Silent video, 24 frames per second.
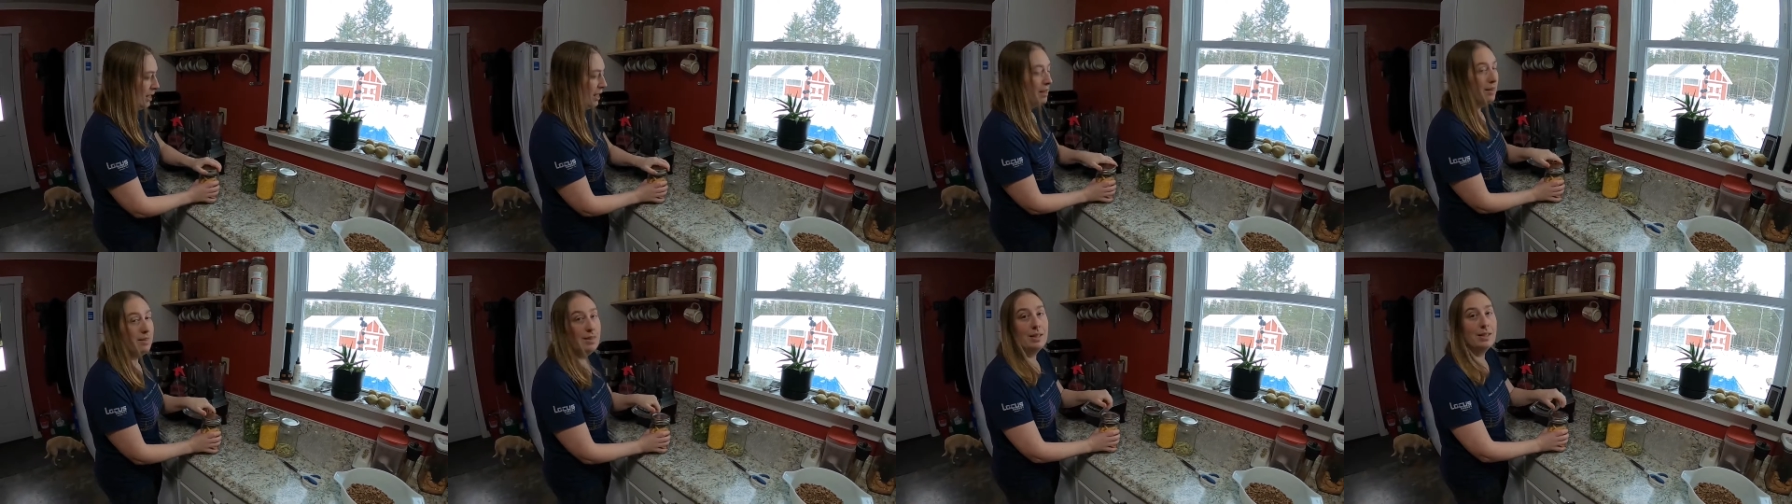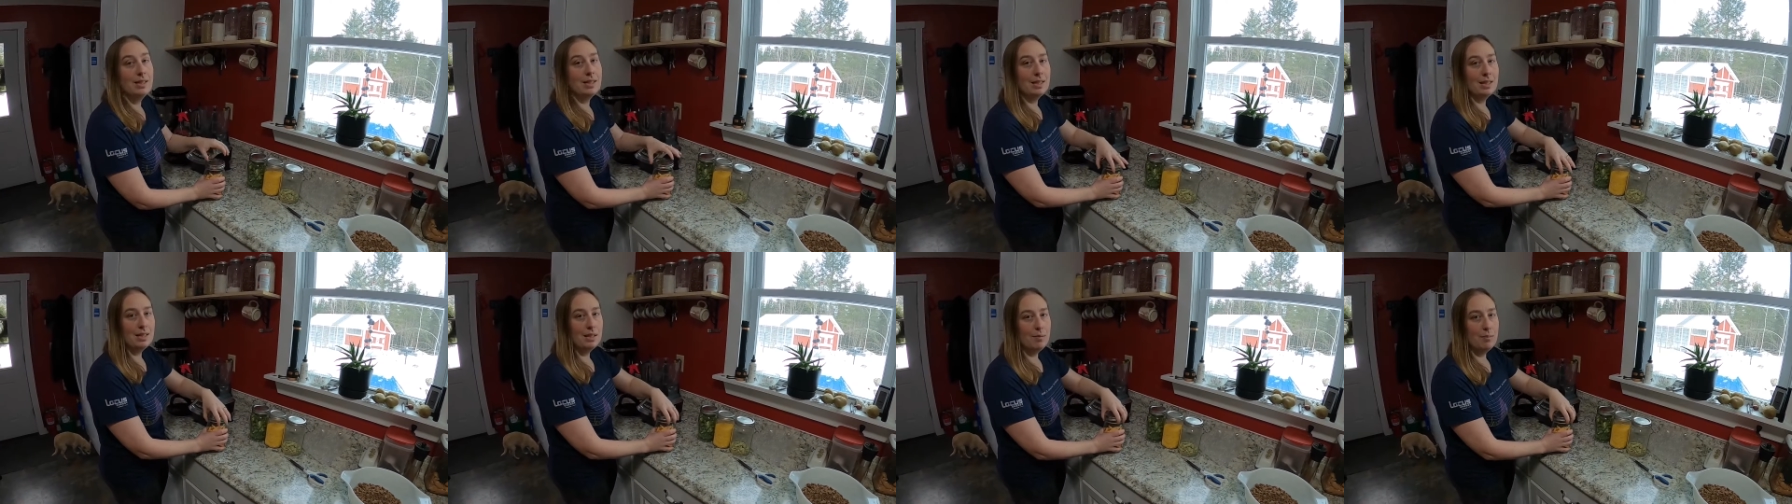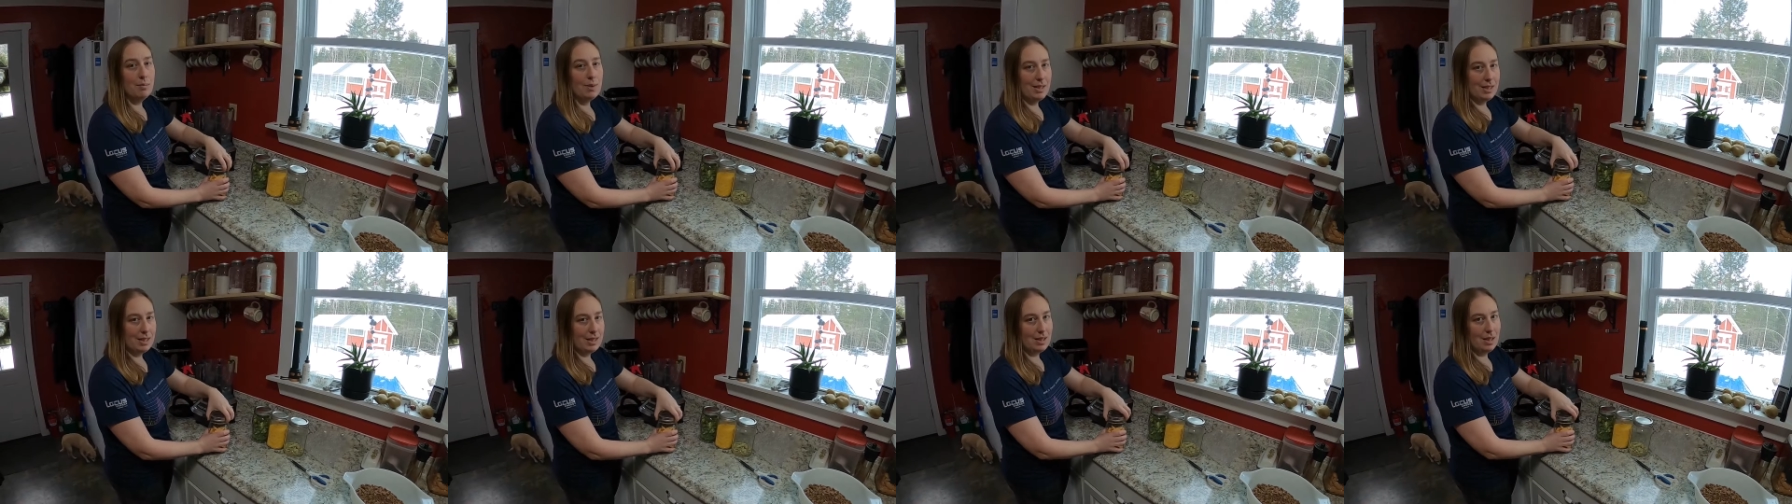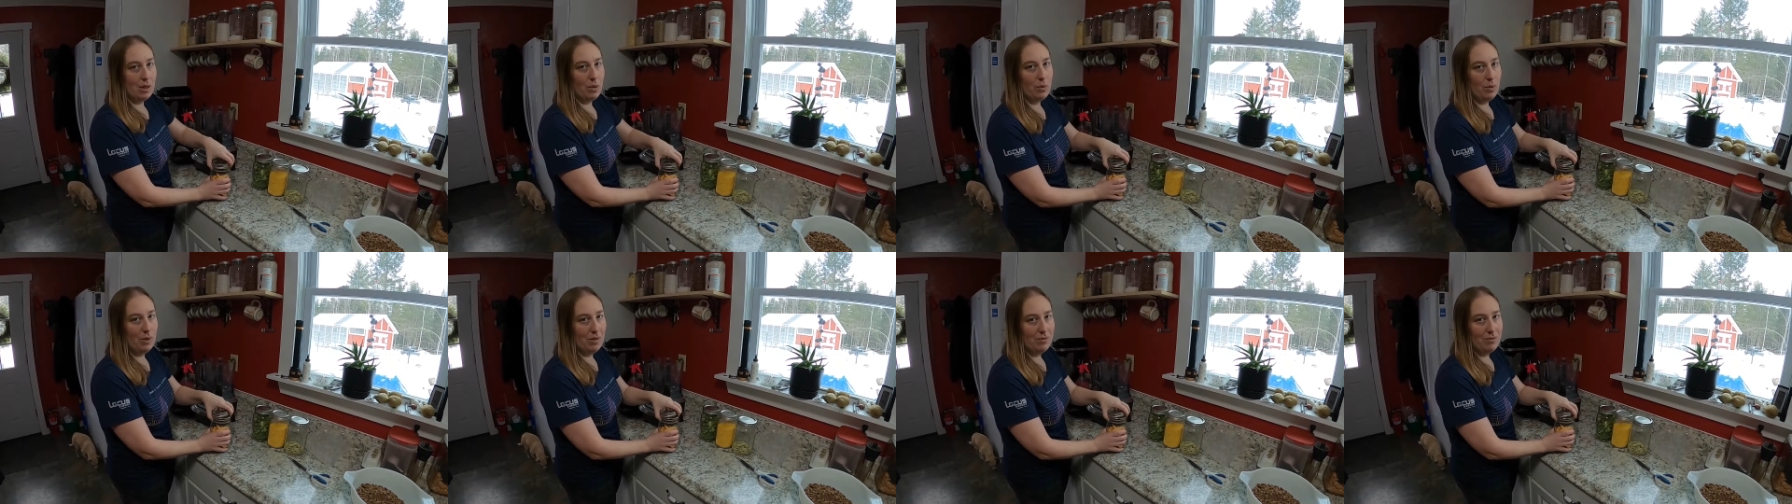And this is a mix
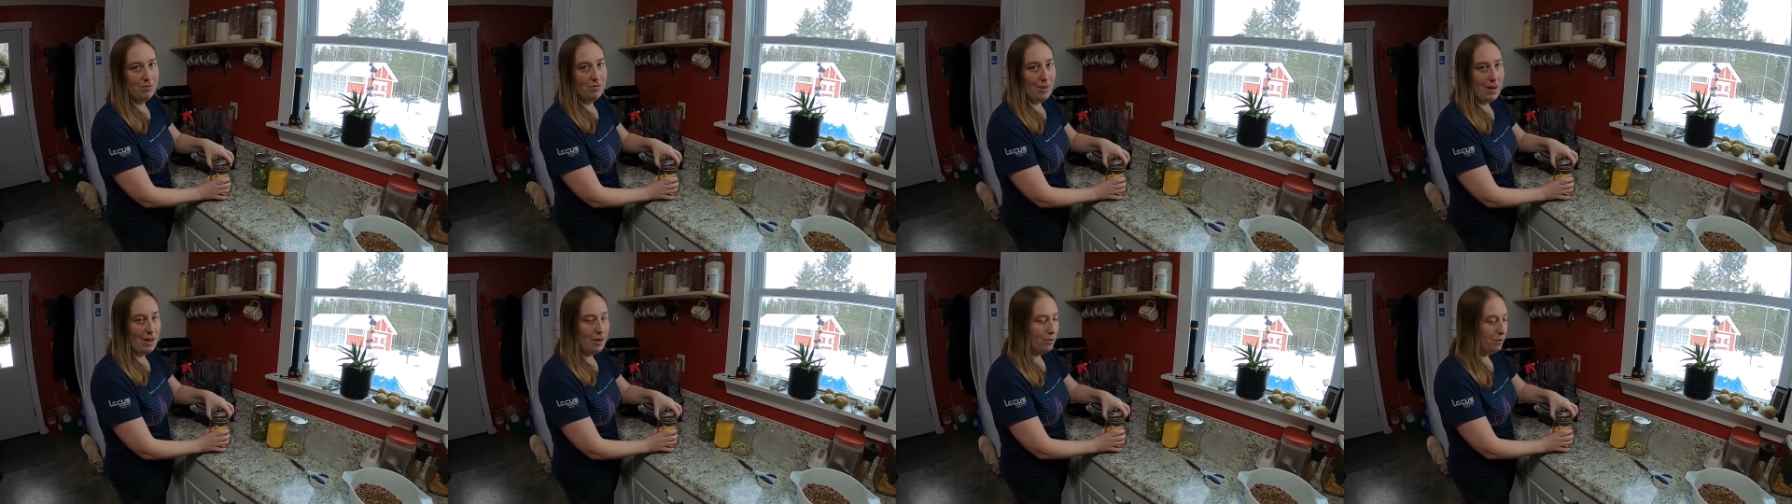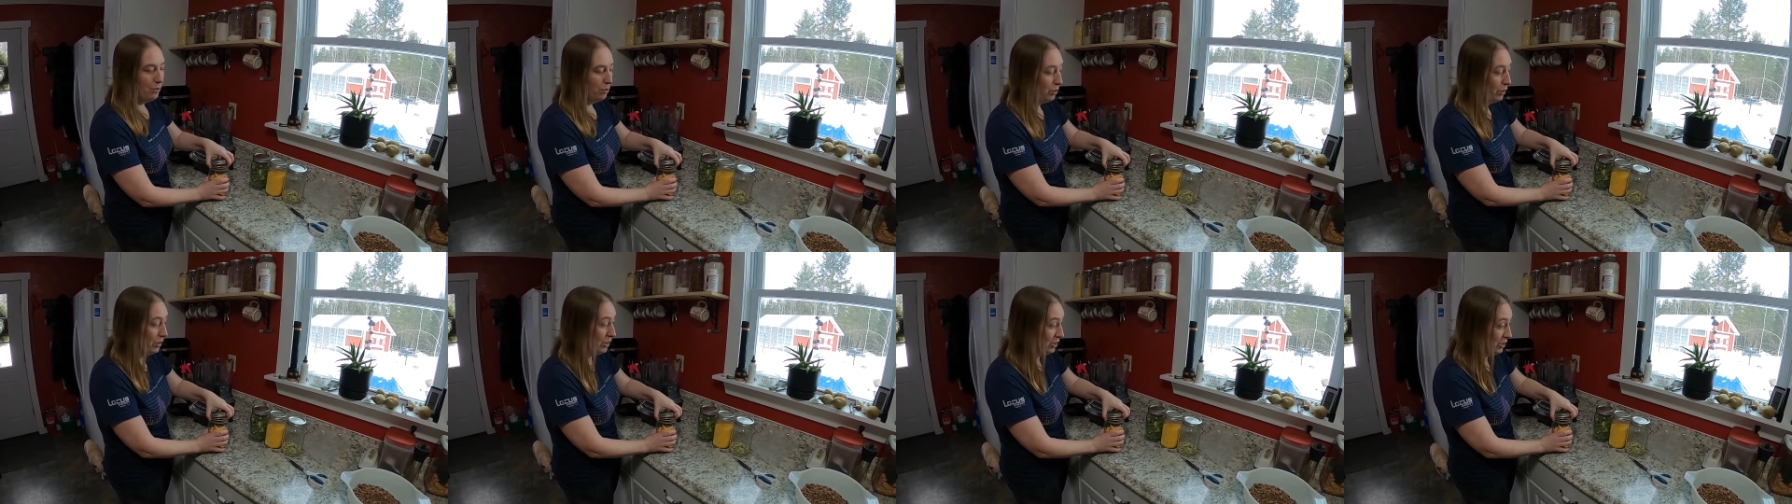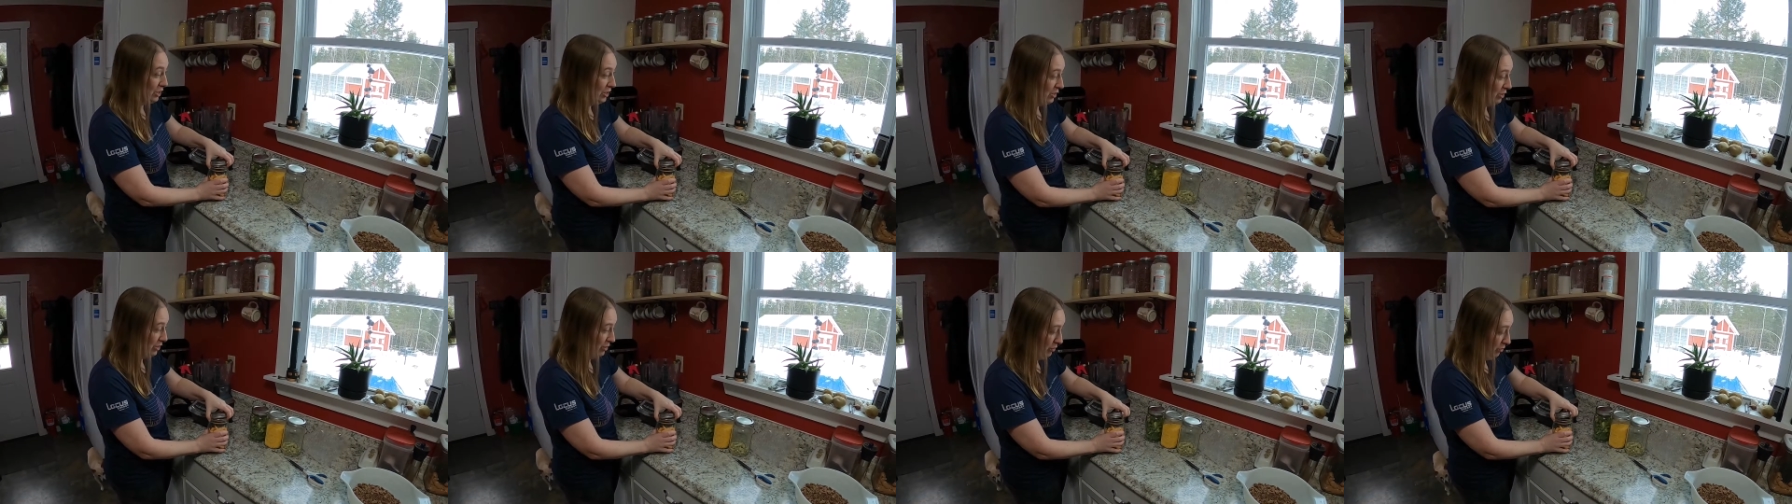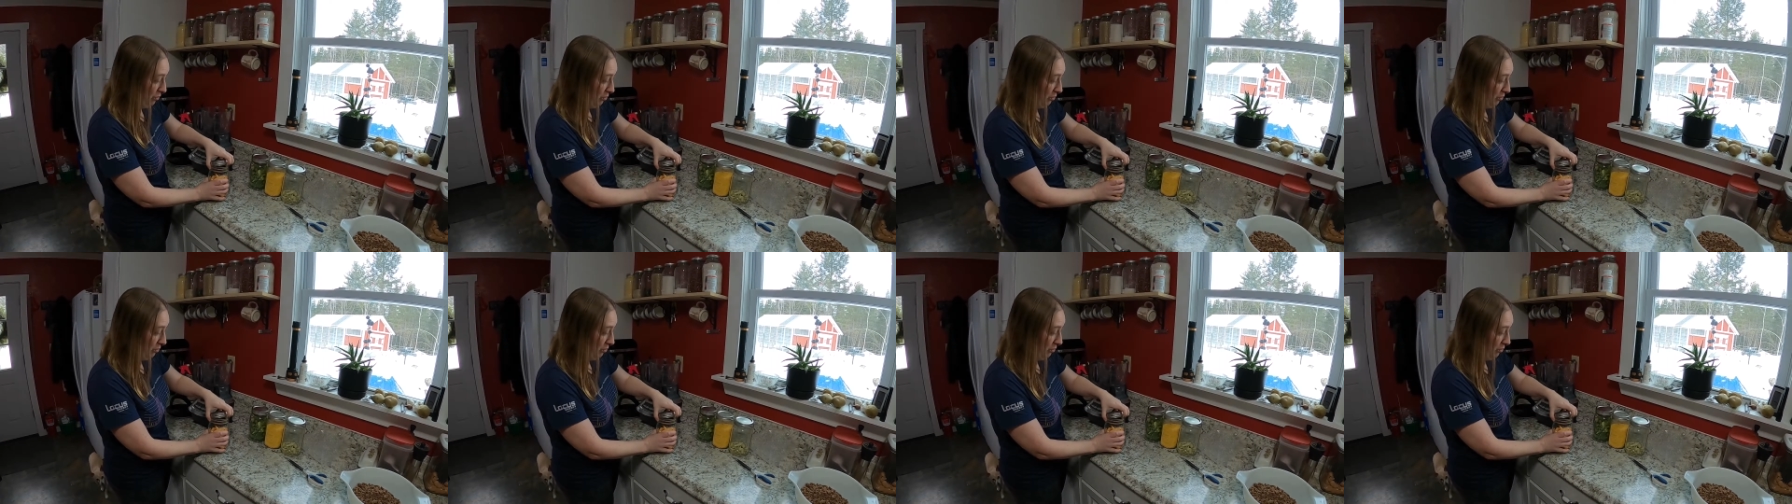that we've found works